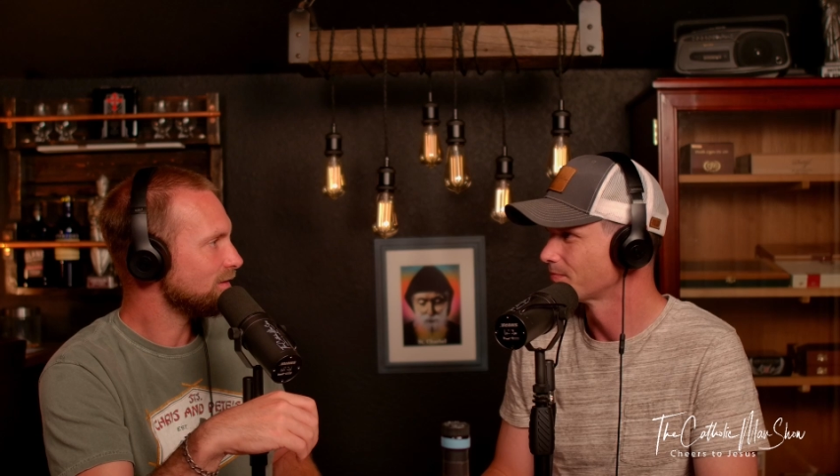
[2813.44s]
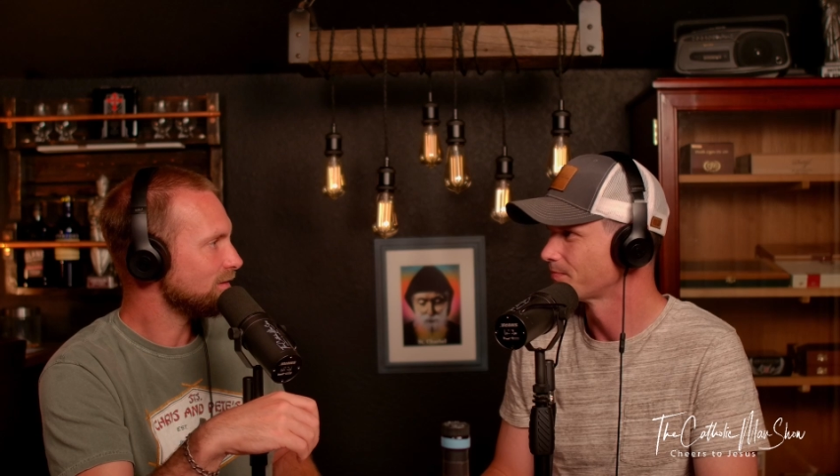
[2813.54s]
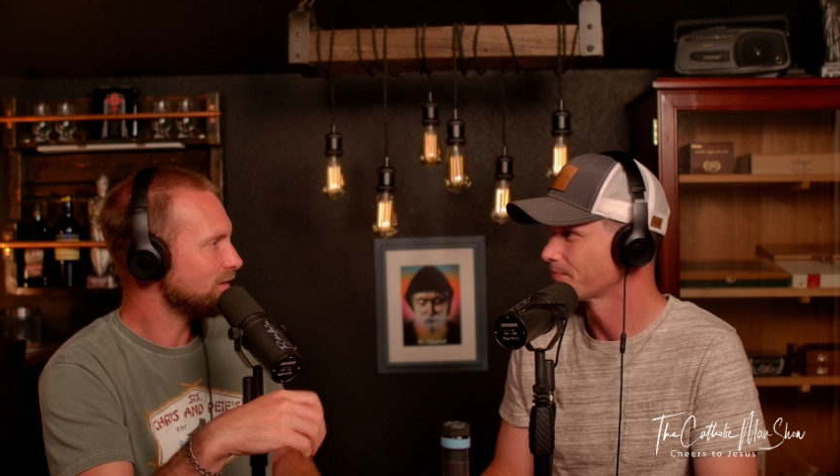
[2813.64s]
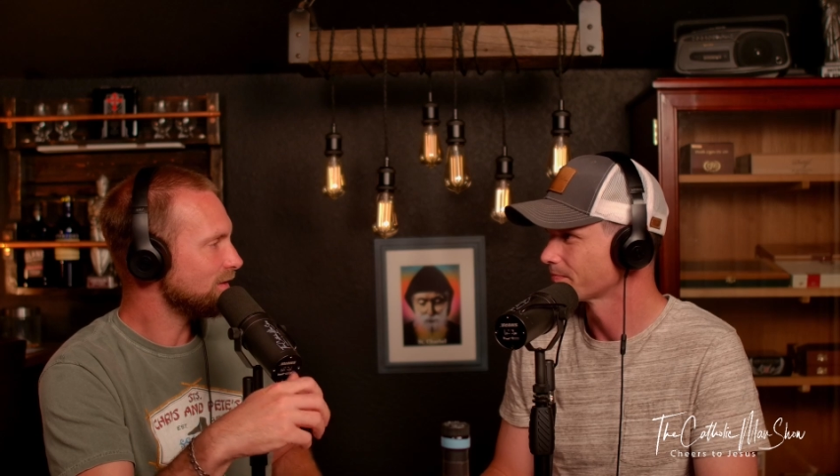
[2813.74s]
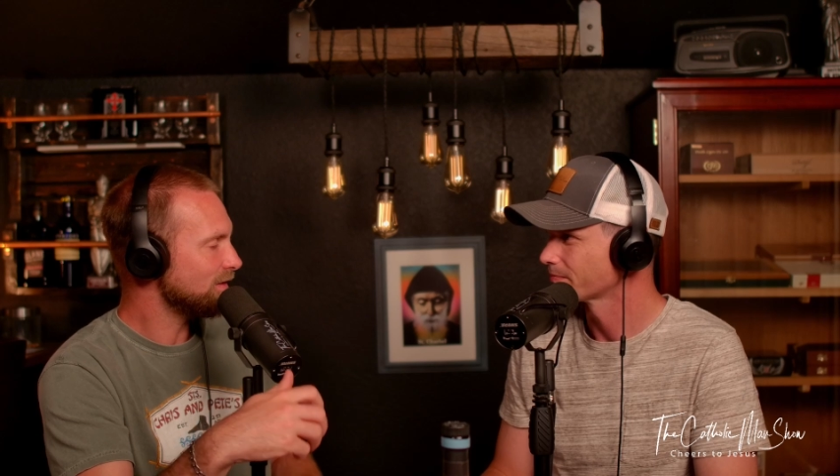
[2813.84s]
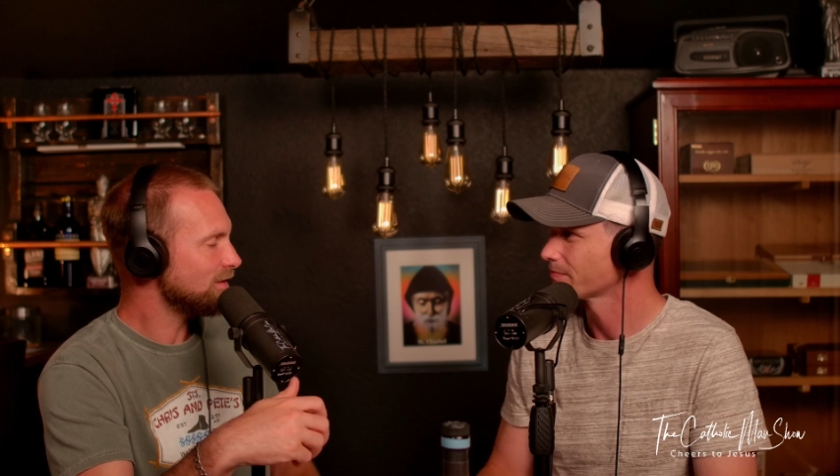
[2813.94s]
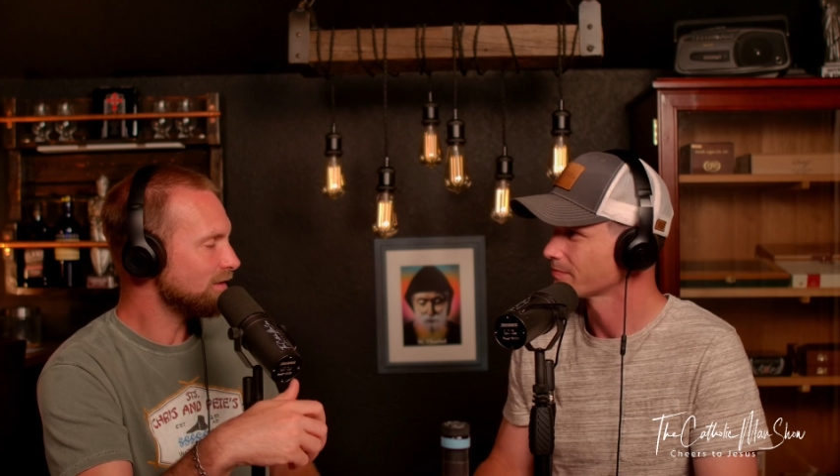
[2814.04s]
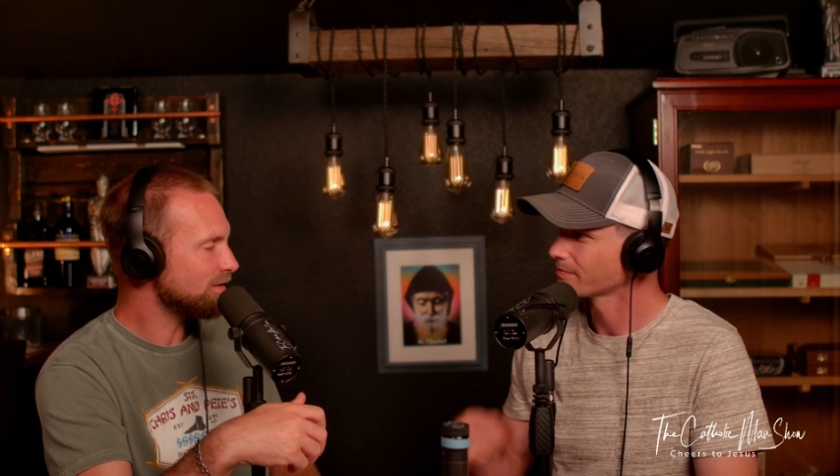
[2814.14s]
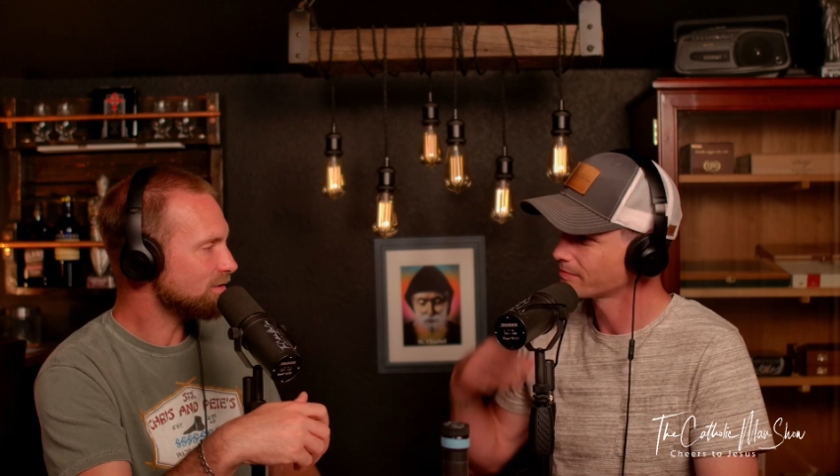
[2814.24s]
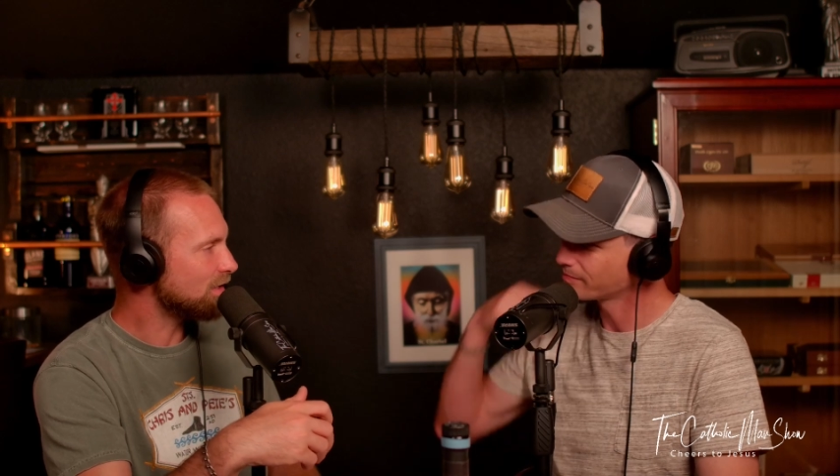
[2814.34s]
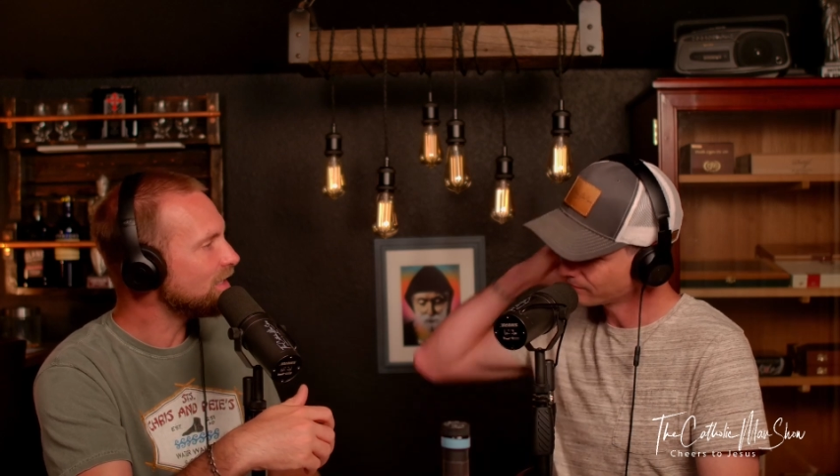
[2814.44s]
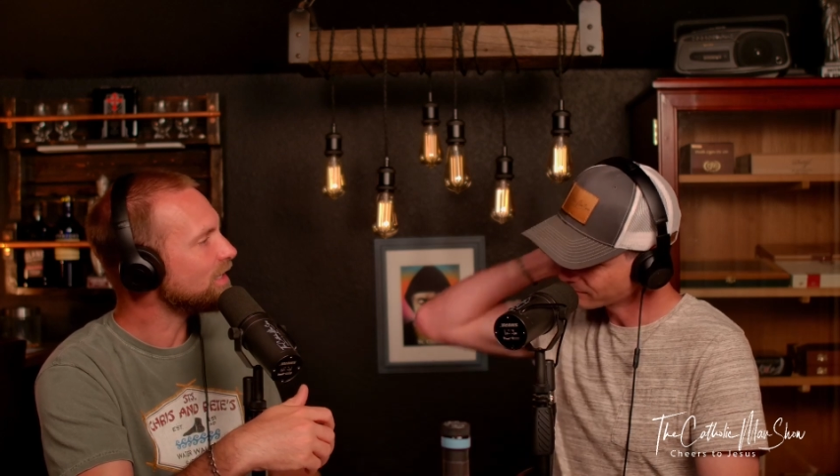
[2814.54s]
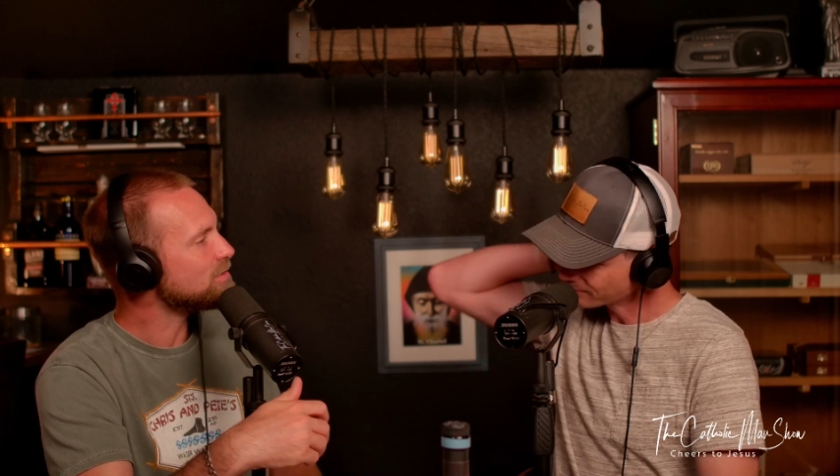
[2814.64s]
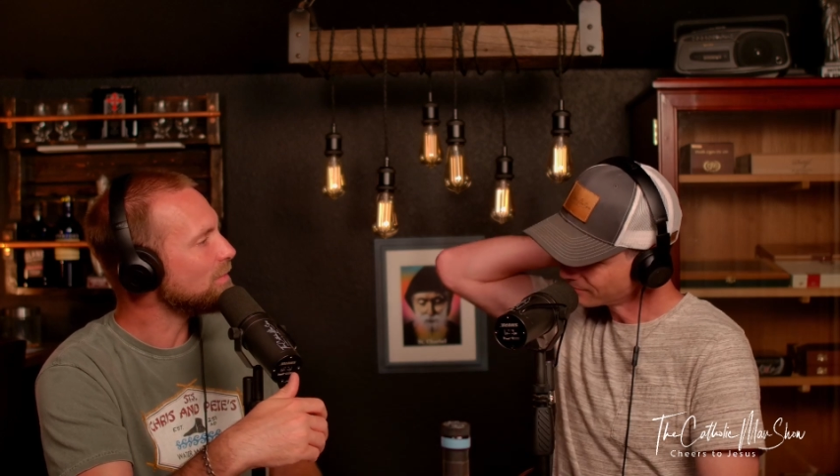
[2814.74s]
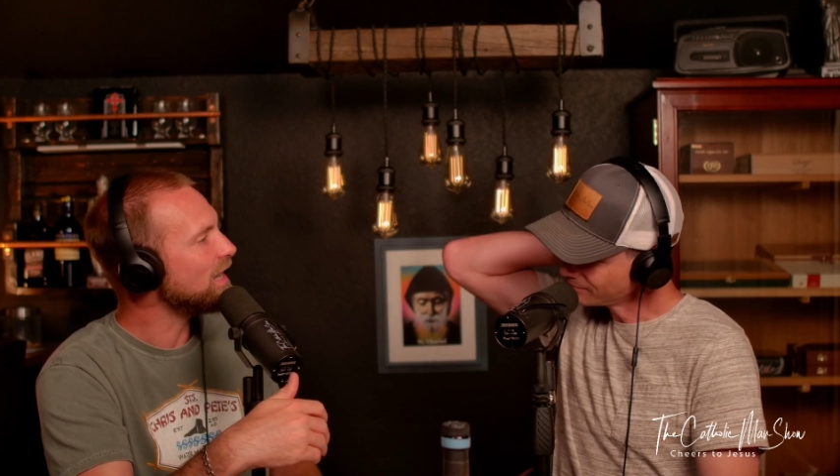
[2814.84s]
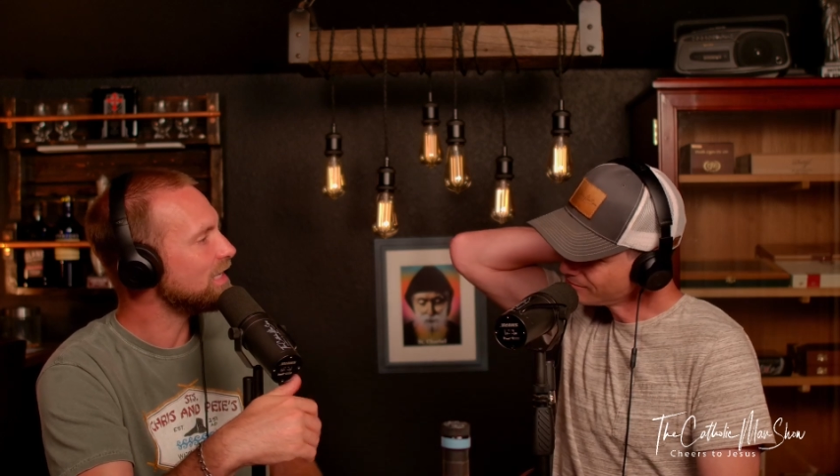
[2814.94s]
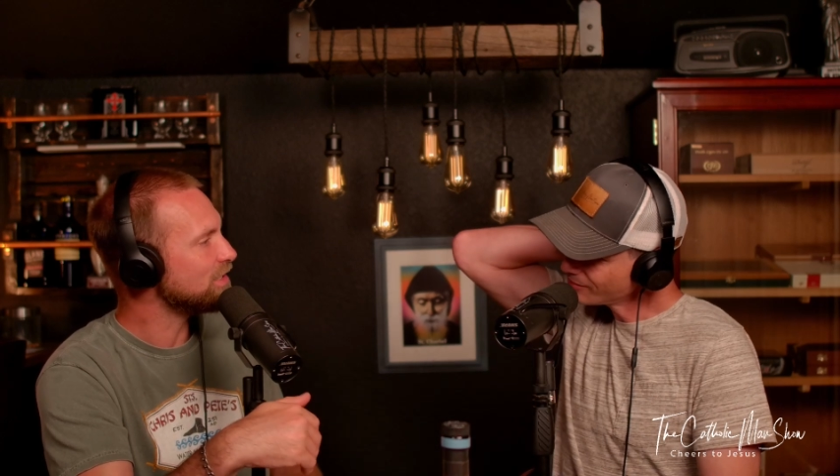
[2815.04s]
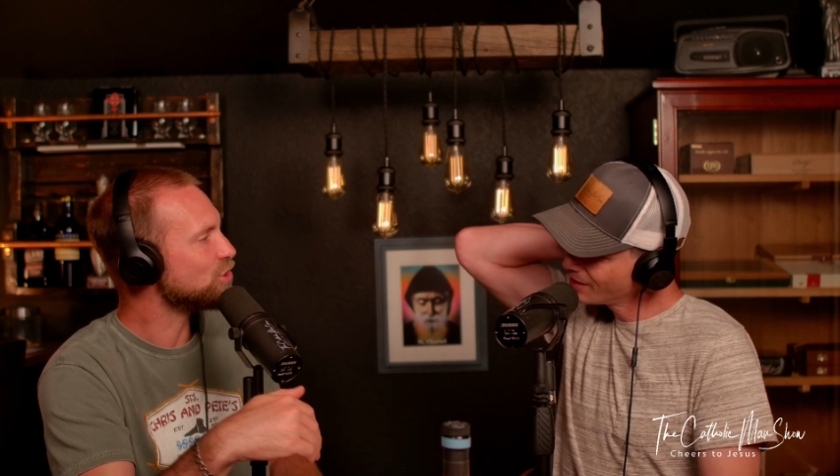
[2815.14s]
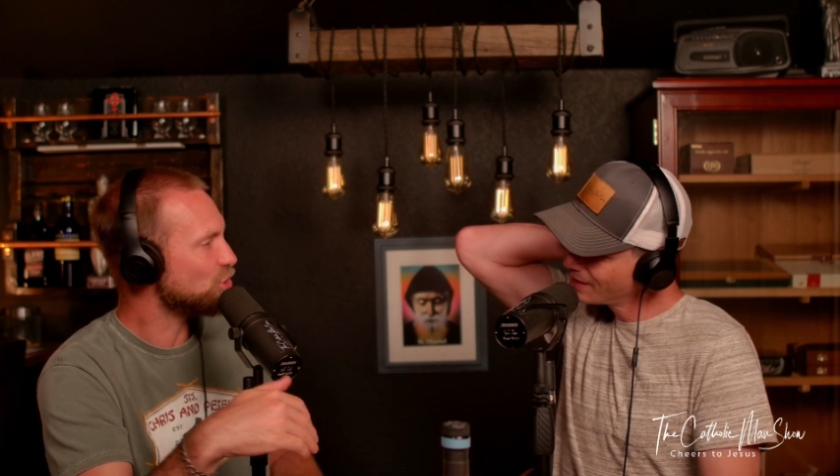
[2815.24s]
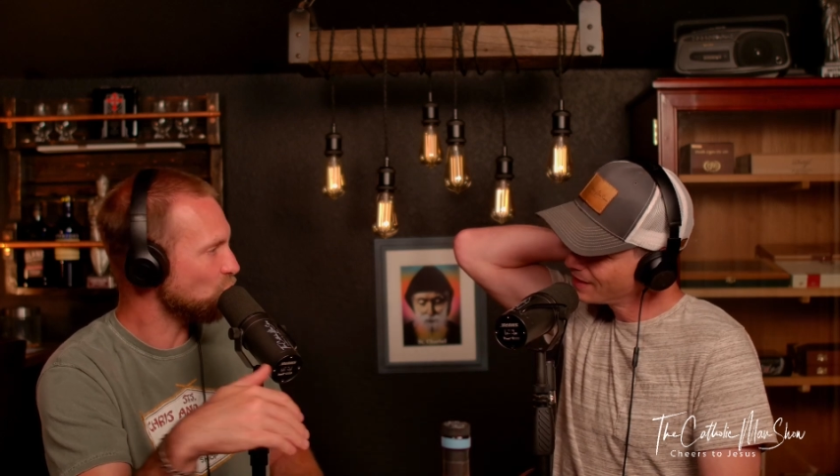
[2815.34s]
He has he has made
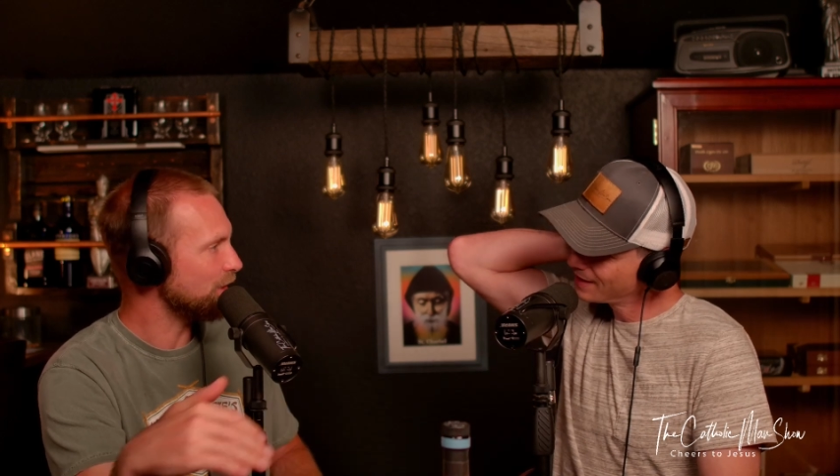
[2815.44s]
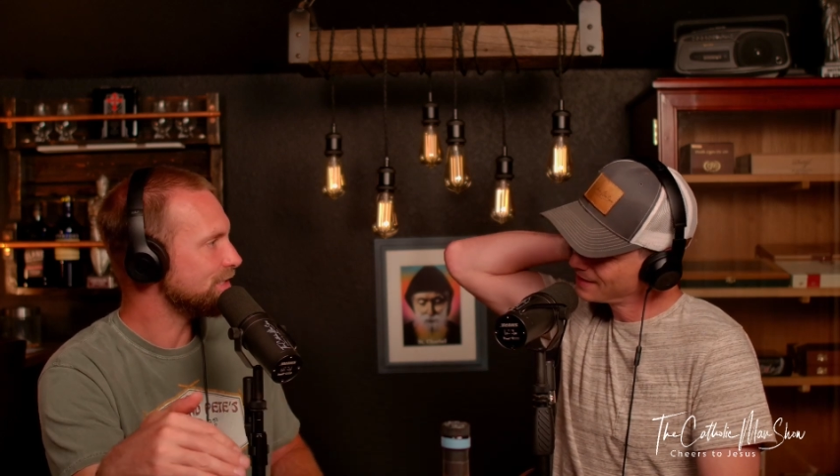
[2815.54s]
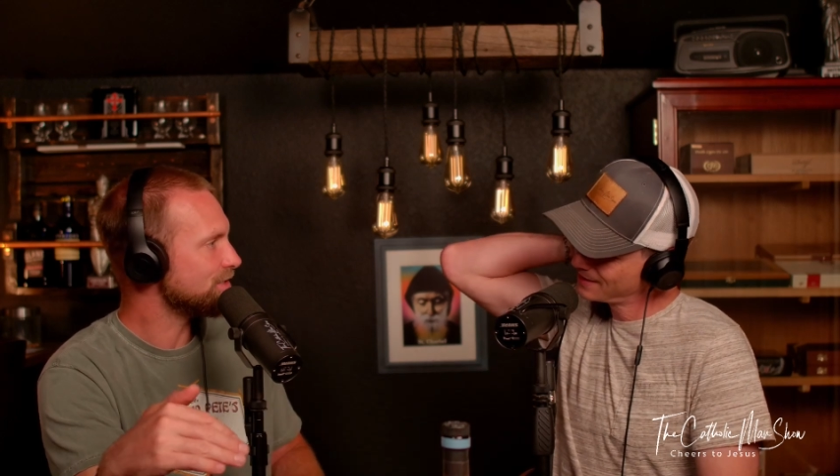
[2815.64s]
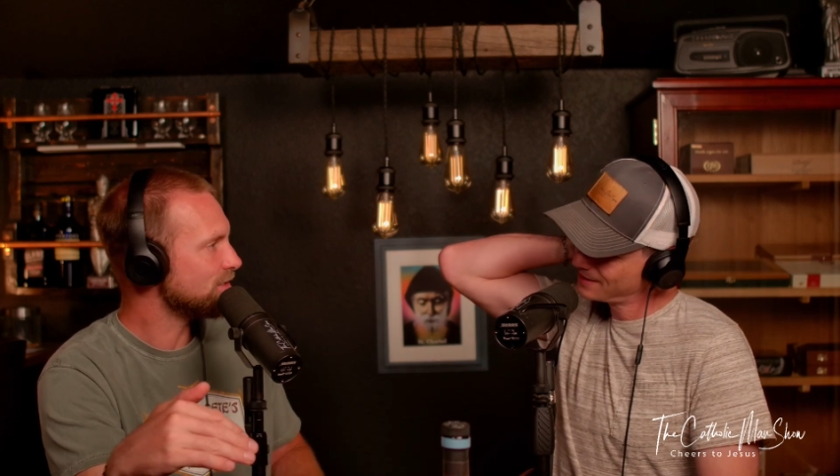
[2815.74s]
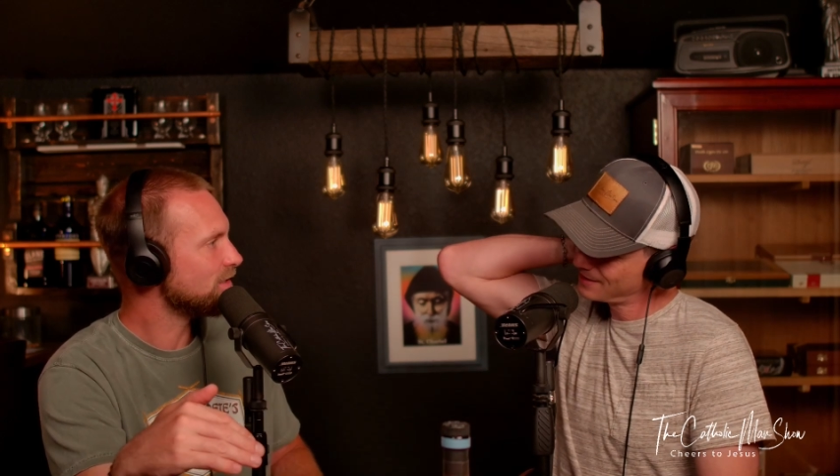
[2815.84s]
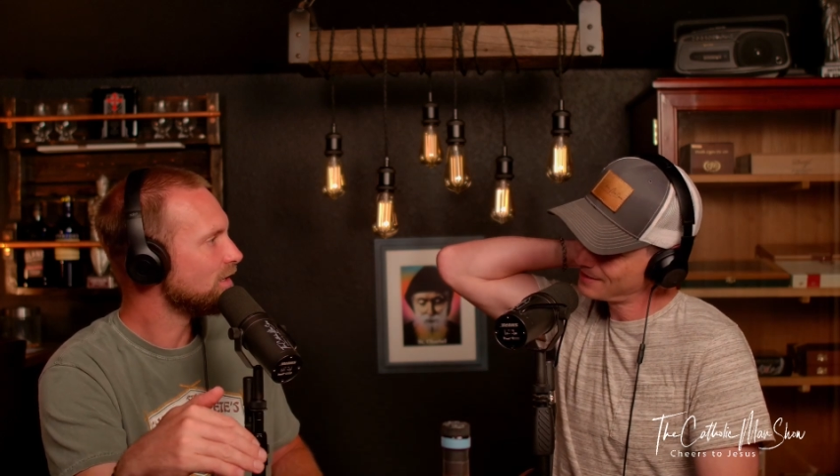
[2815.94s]
his choice